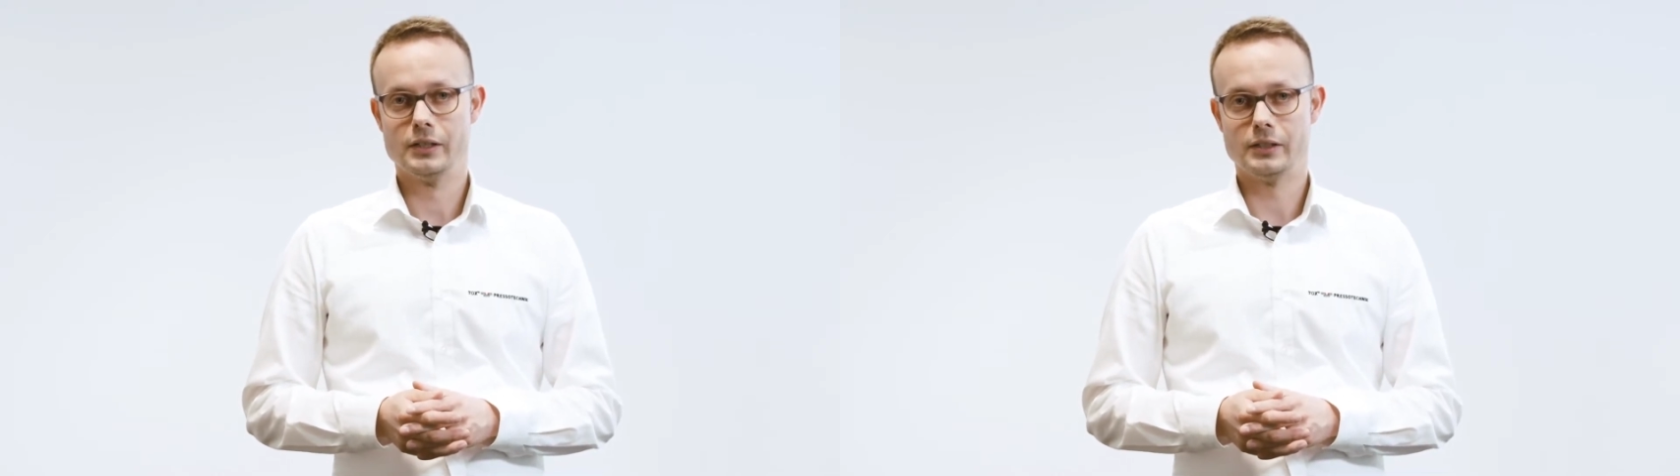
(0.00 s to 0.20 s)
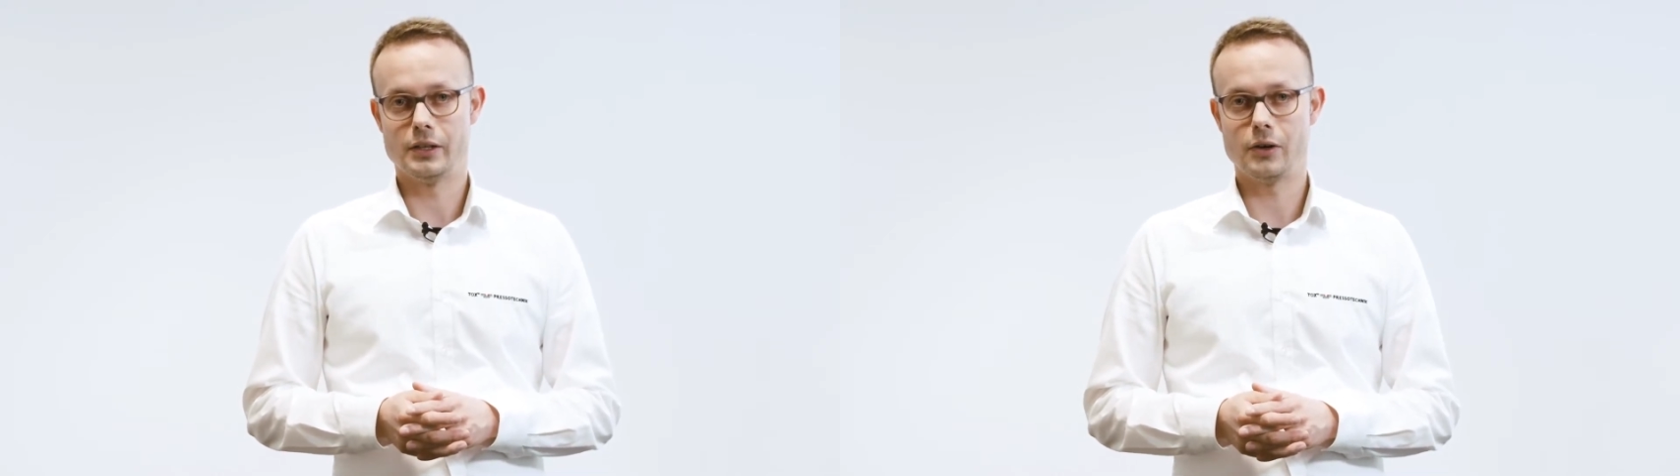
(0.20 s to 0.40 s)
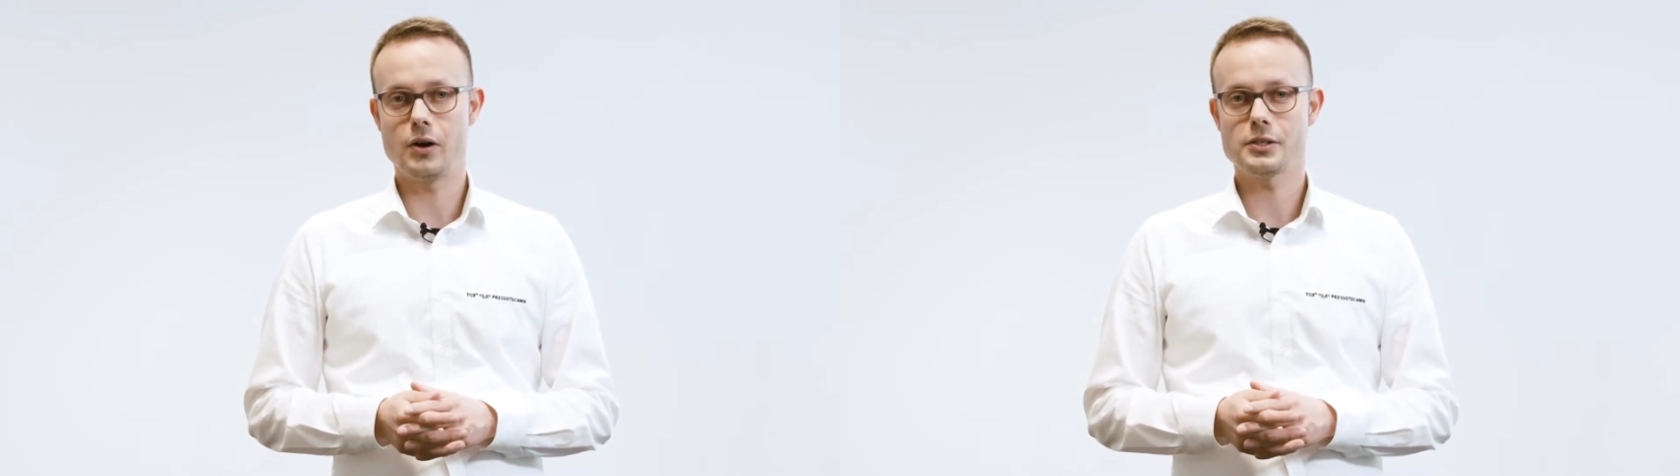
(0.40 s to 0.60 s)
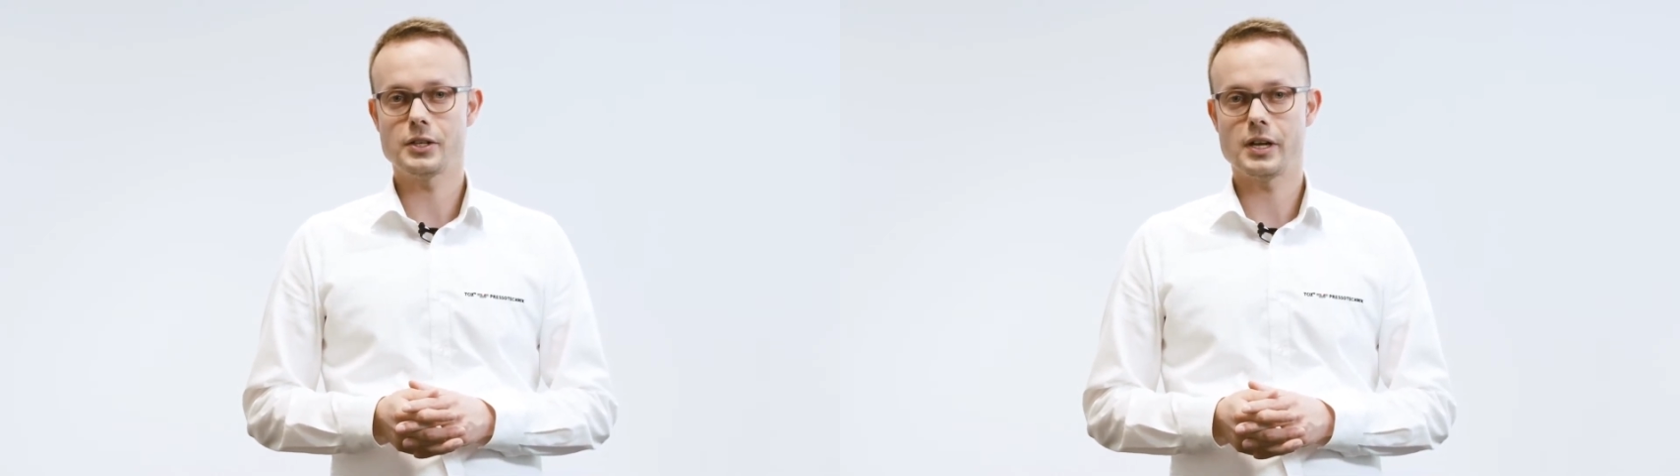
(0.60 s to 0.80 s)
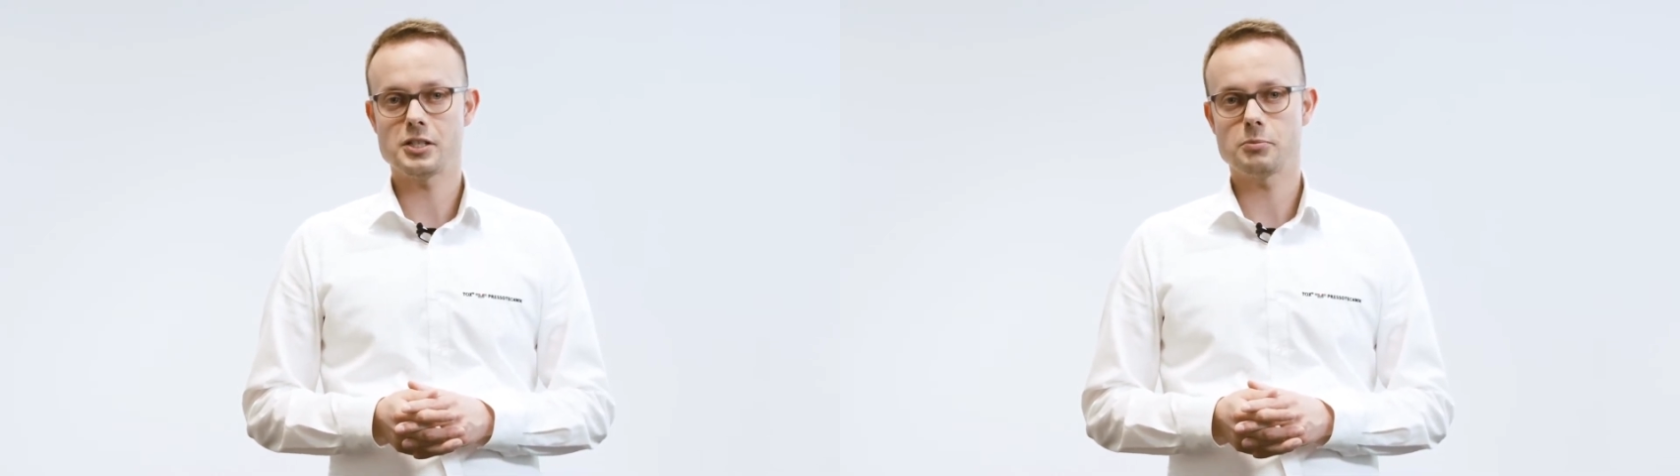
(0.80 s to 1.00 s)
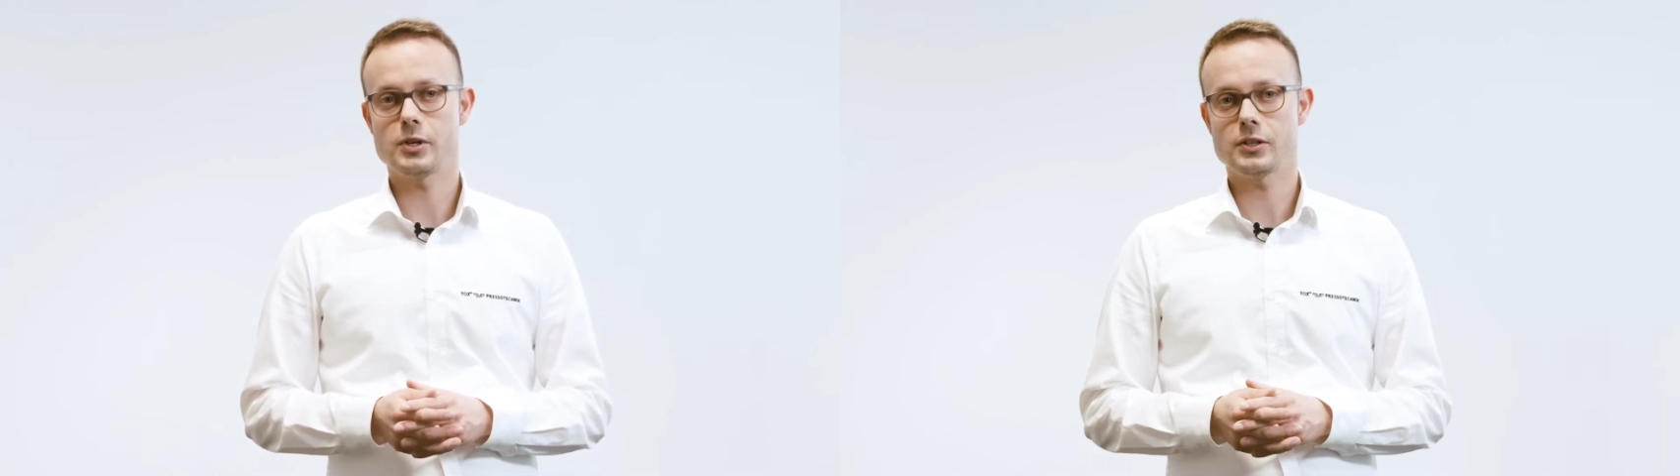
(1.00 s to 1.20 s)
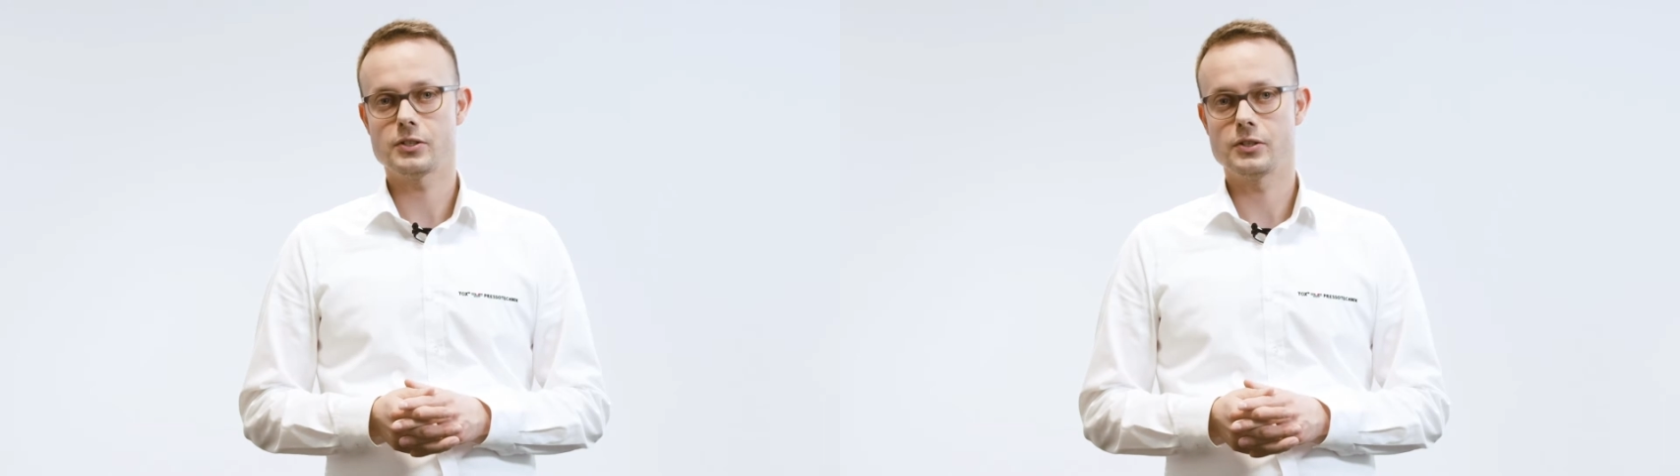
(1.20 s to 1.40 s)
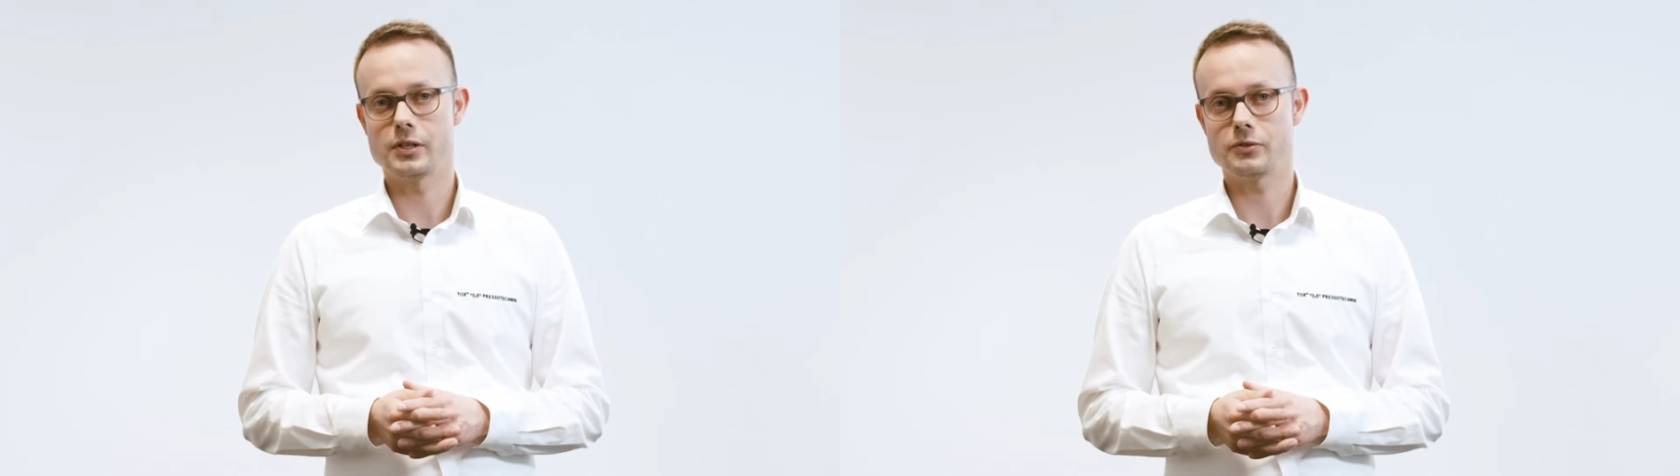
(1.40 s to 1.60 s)
There are also
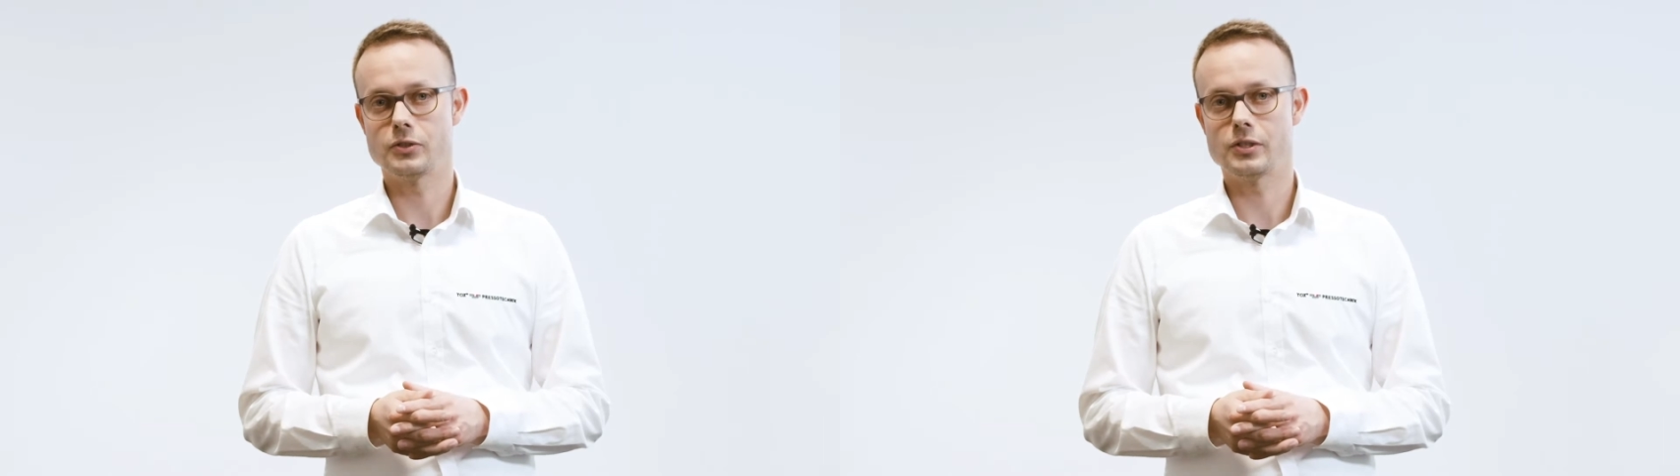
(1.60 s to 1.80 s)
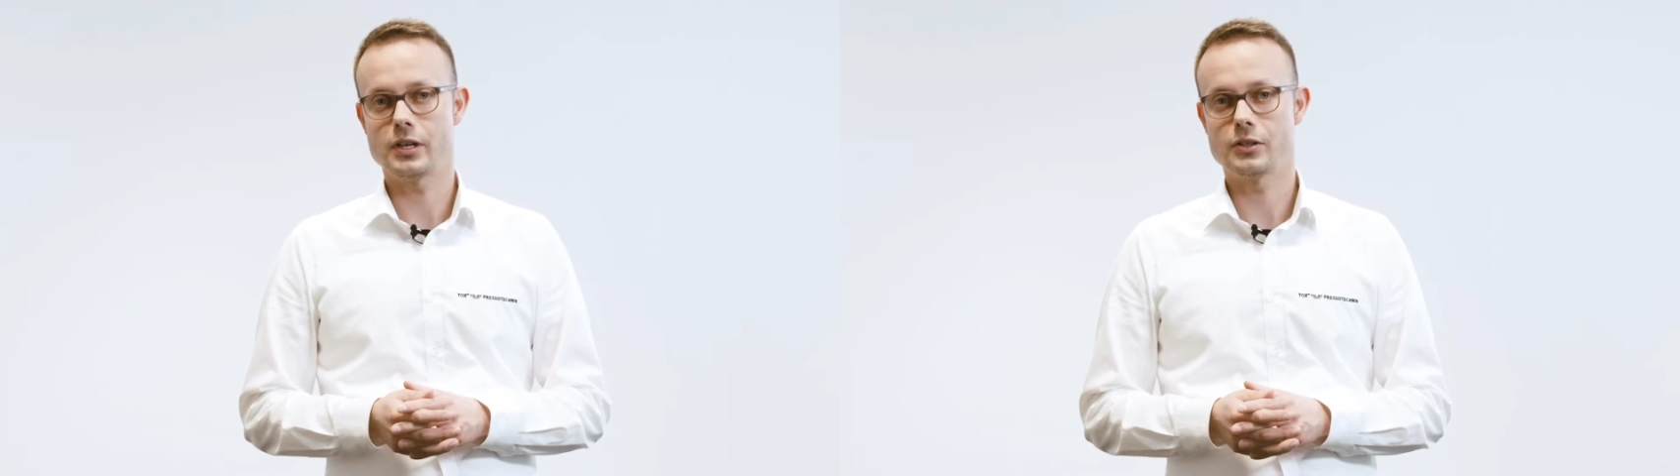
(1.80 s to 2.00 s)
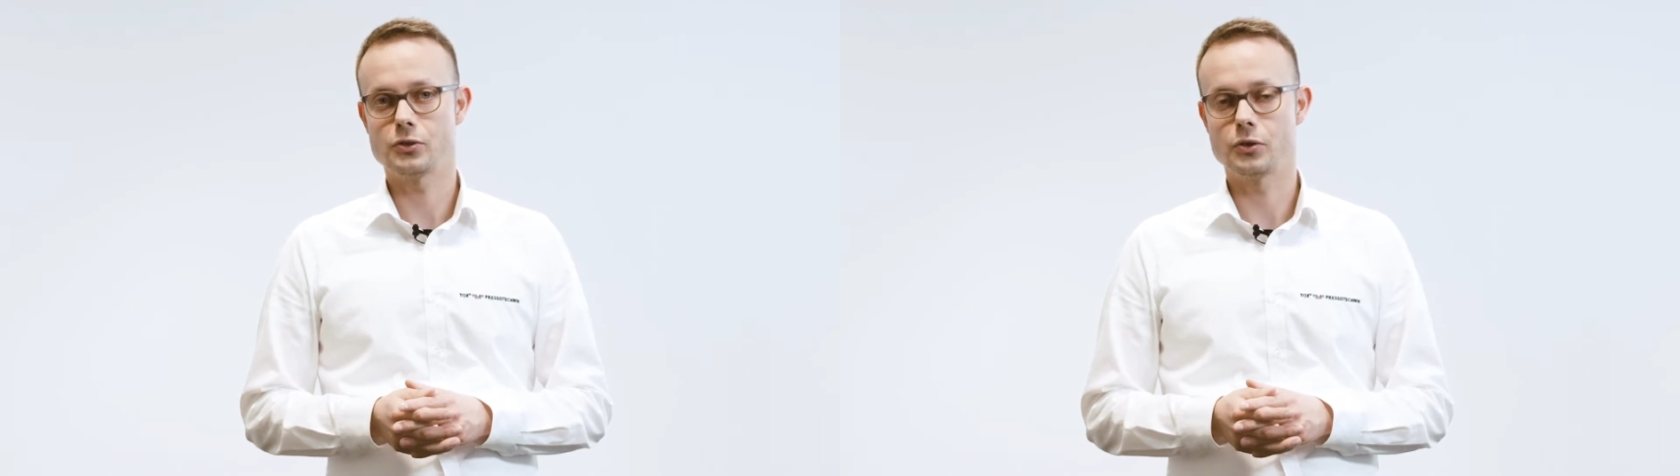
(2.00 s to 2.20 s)
aspects you have to take into